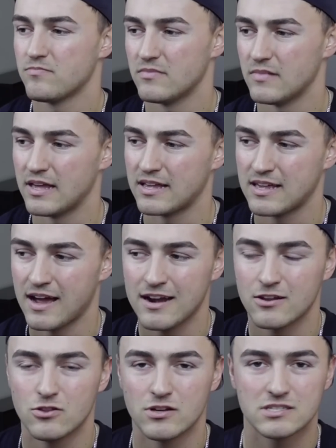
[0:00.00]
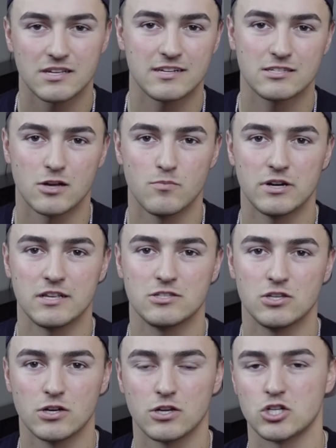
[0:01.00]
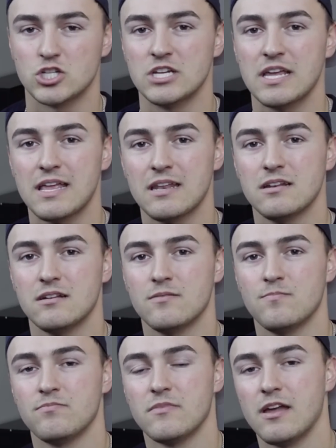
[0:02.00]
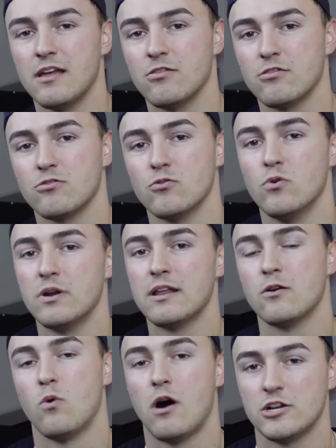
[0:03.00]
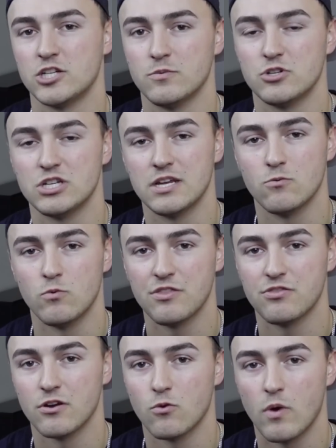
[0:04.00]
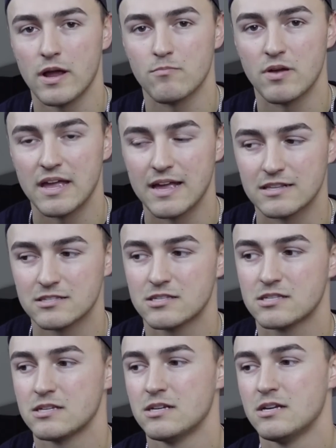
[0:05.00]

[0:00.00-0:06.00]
It kind of looks like somebody took a shit and threw it in a washing machine with their white pants,